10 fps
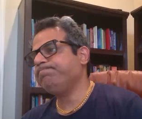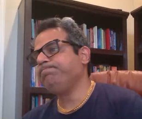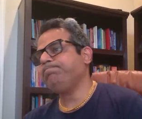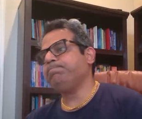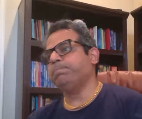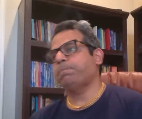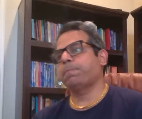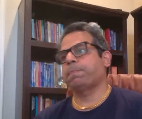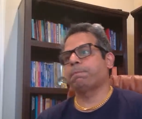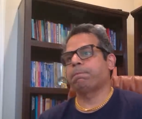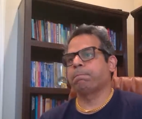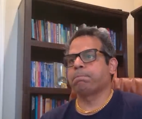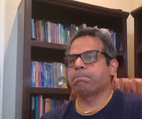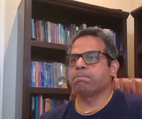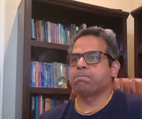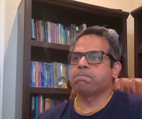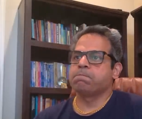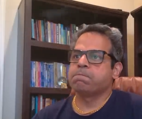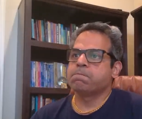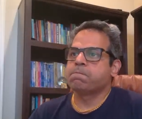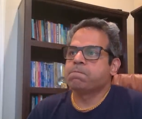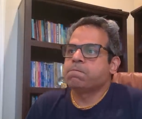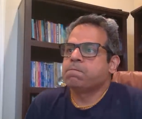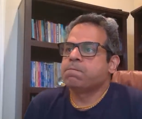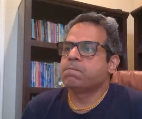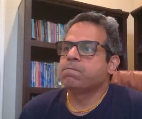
(no one is talking)